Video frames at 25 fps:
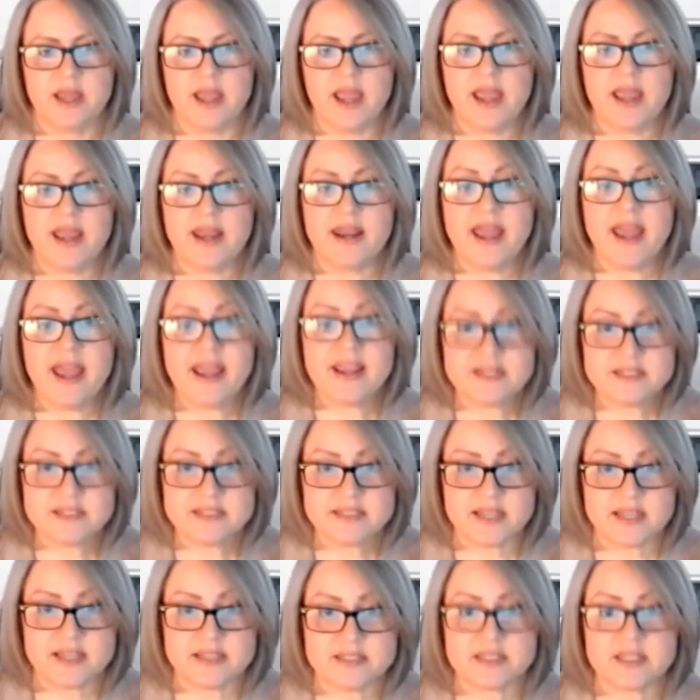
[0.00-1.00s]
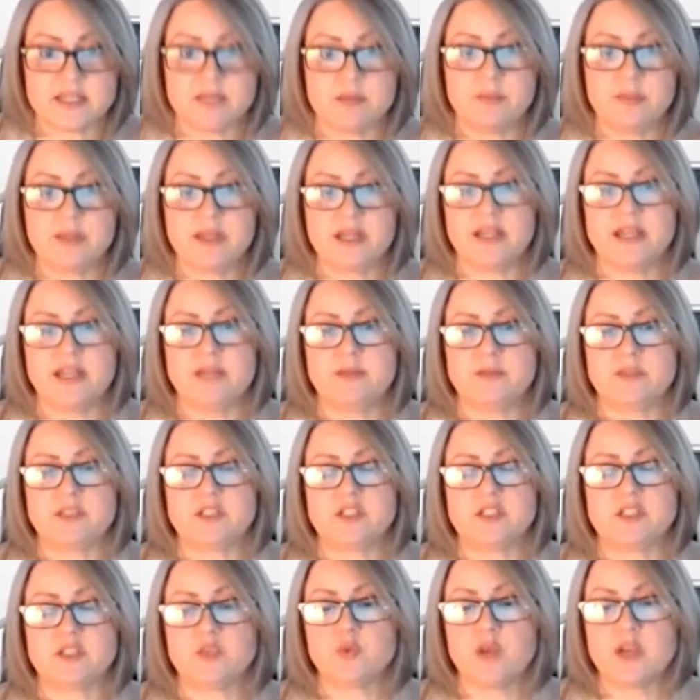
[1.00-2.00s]
and excess can be claimed
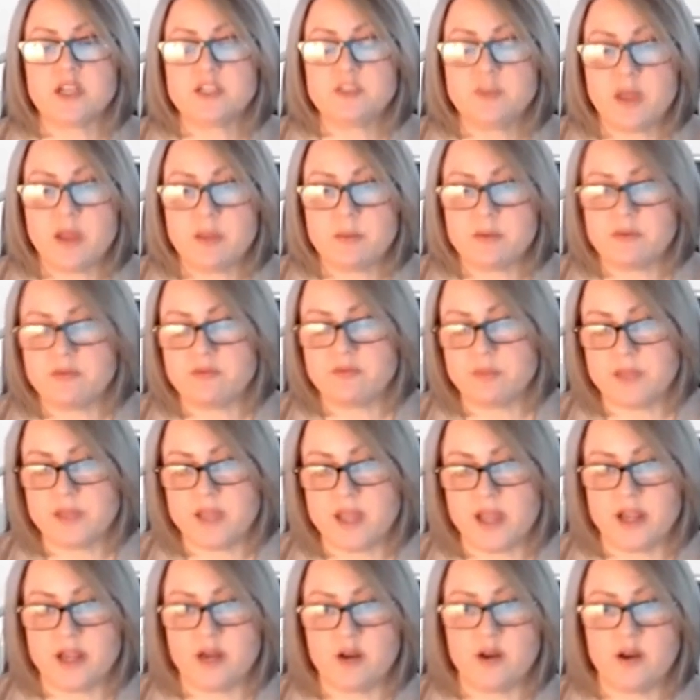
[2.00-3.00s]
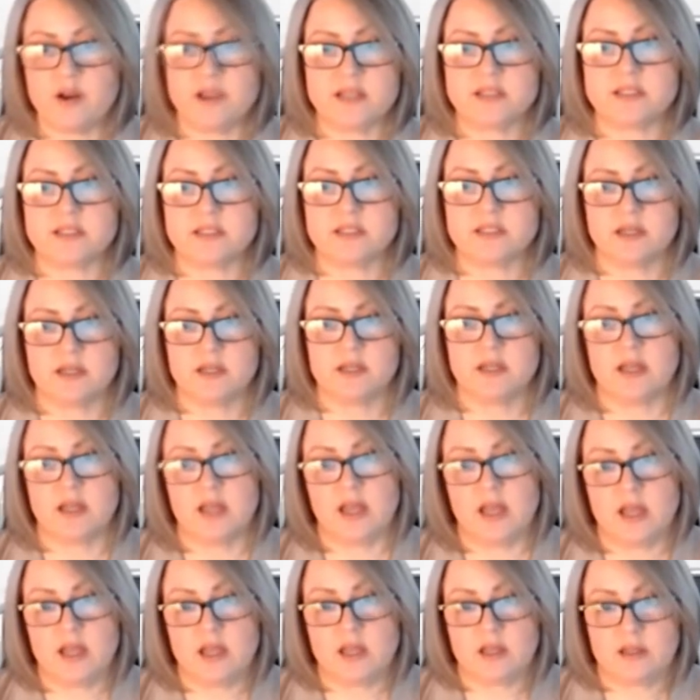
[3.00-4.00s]
as a direct payment from the IRS.
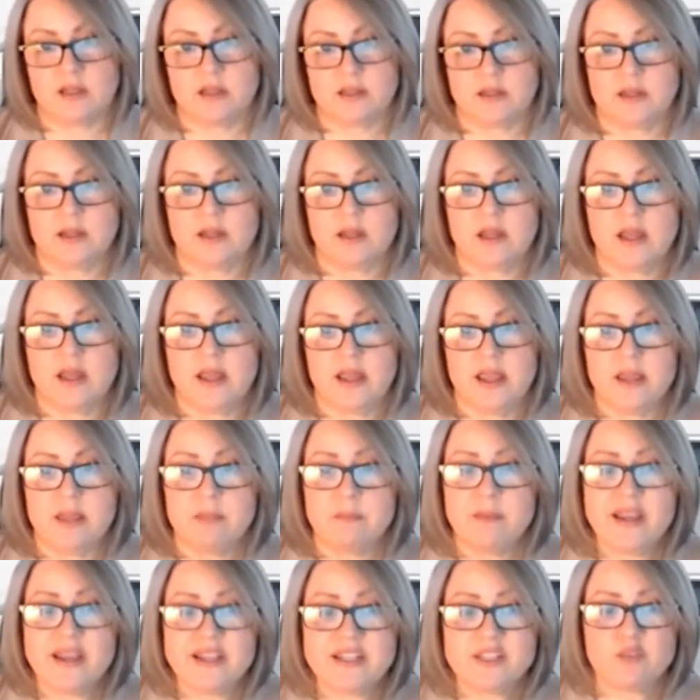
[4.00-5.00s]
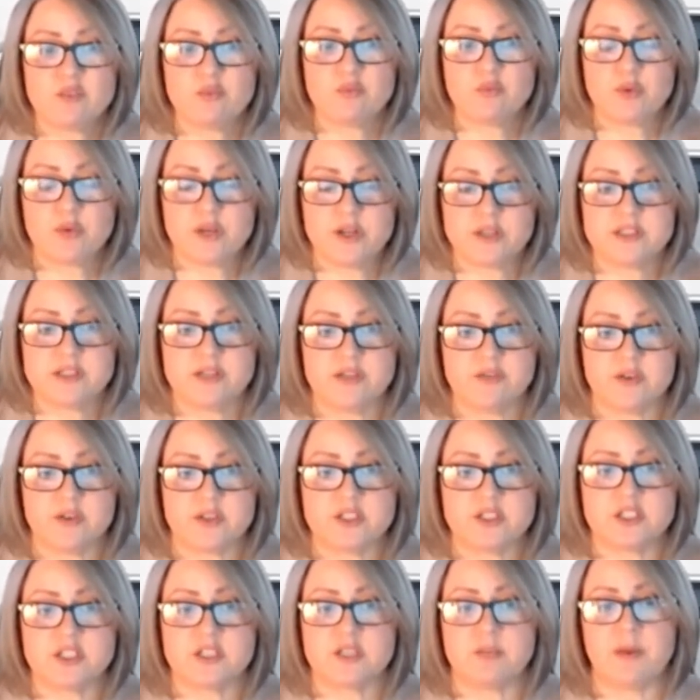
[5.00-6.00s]
It makes a real
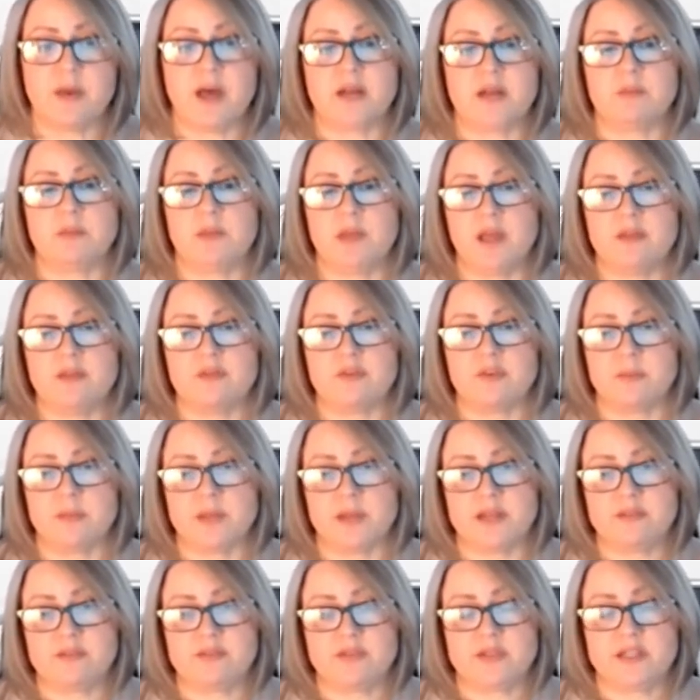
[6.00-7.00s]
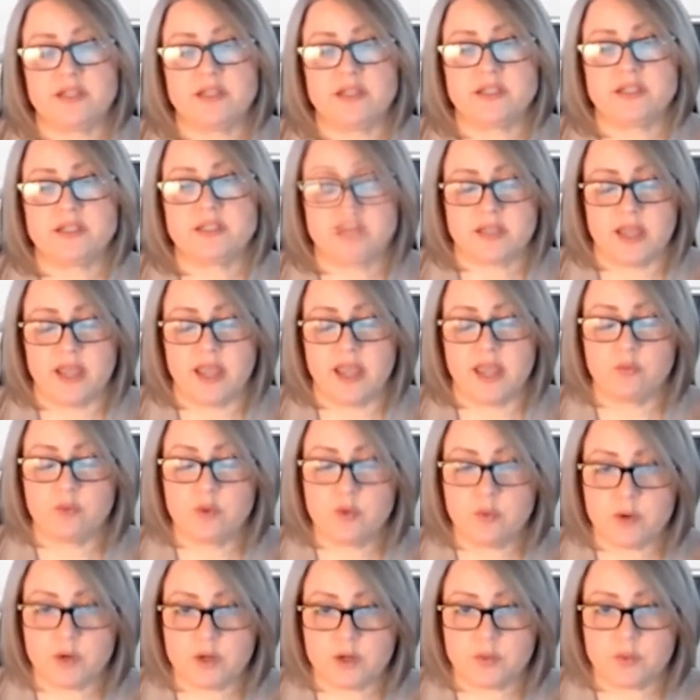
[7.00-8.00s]
difference to the bottom line for many fleets, and
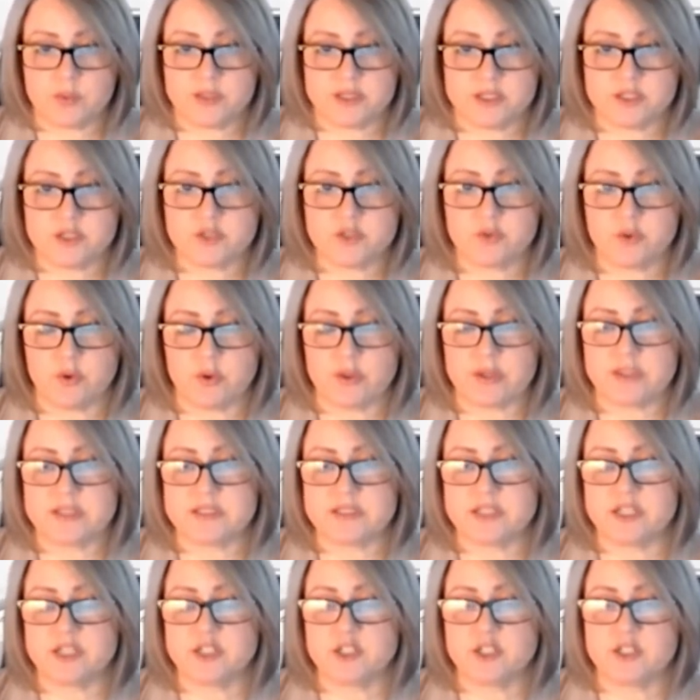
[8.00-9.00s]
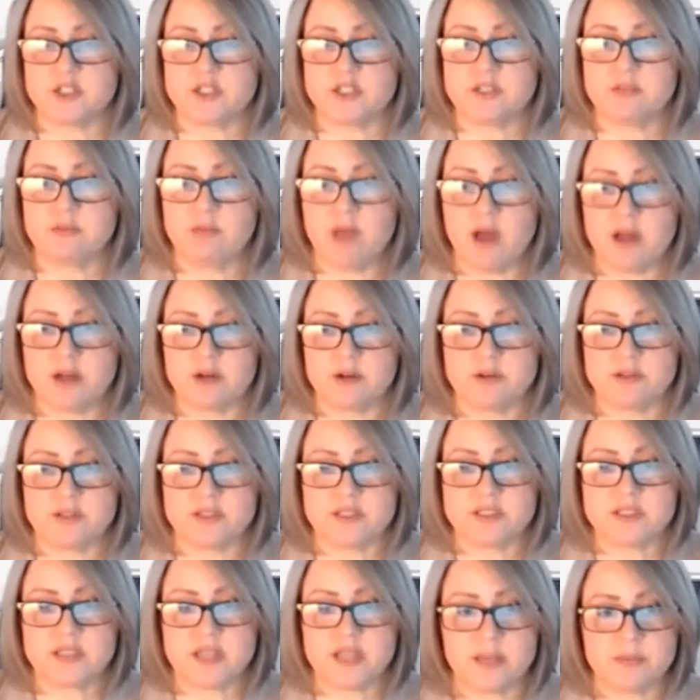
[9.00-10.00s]
we work with industry organizations to monitor
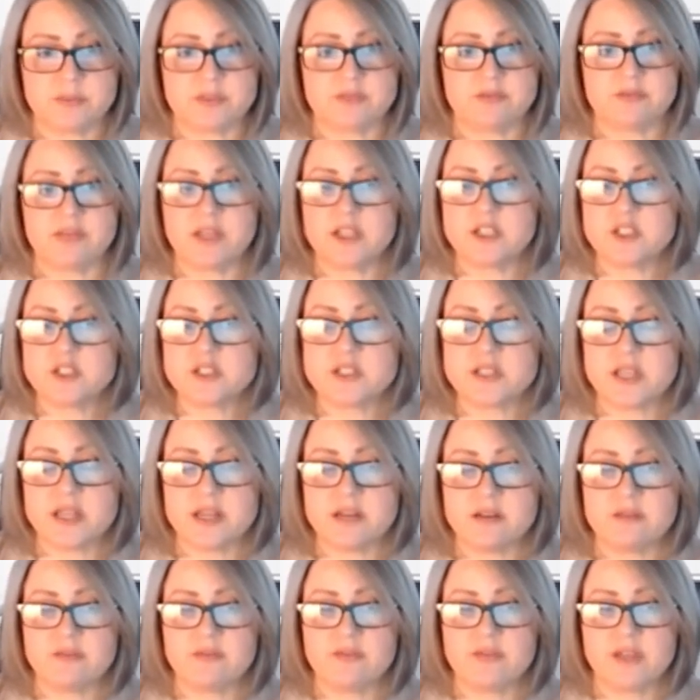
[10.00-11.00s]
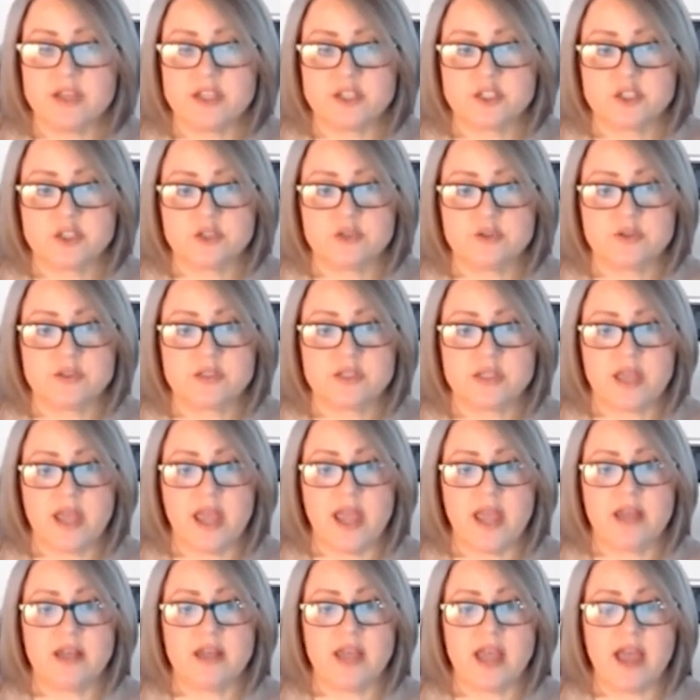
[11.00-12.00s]
these types of legislative issues
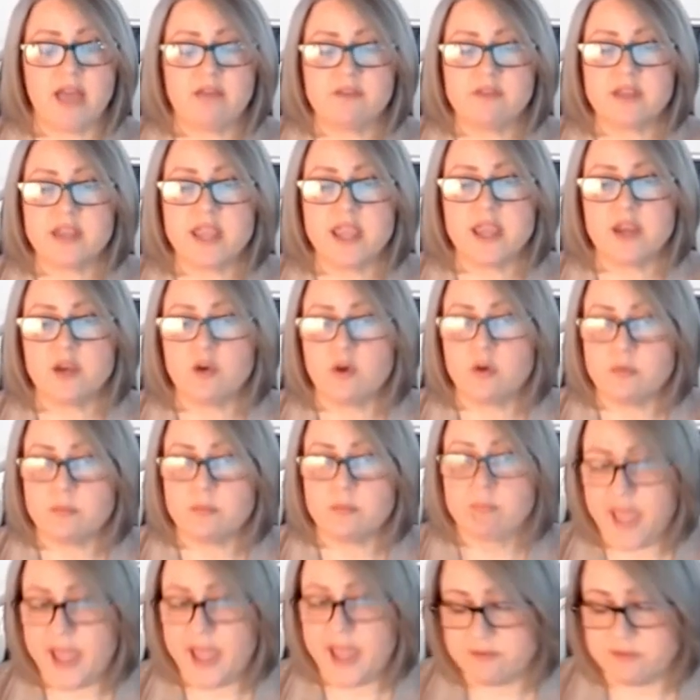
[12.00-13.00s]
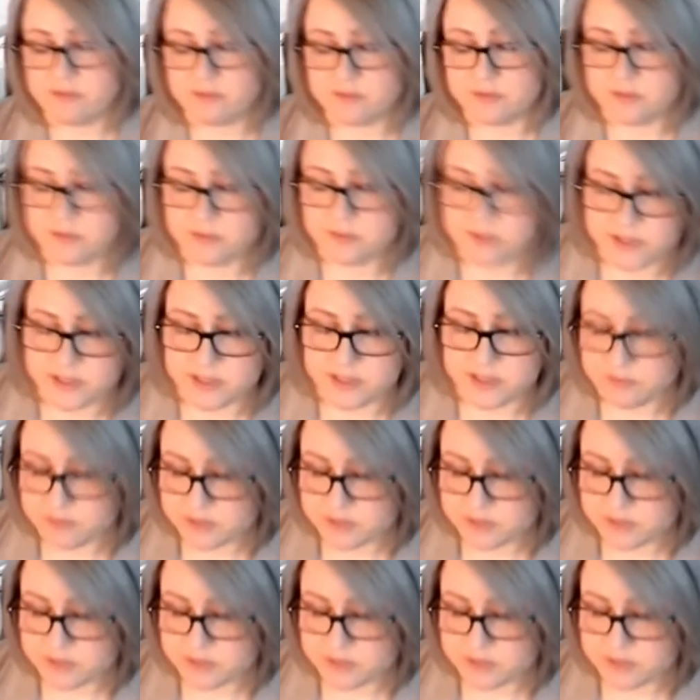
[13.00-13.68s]
and advocate on behalf of the fleet